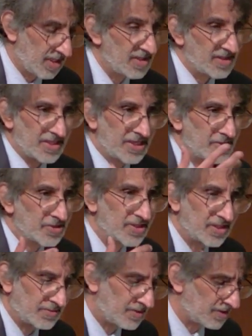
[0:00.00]
And here's
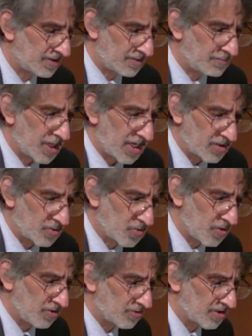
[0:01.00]
the, the, the block
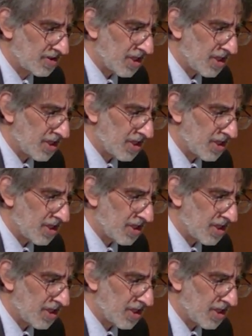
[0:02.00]
quote.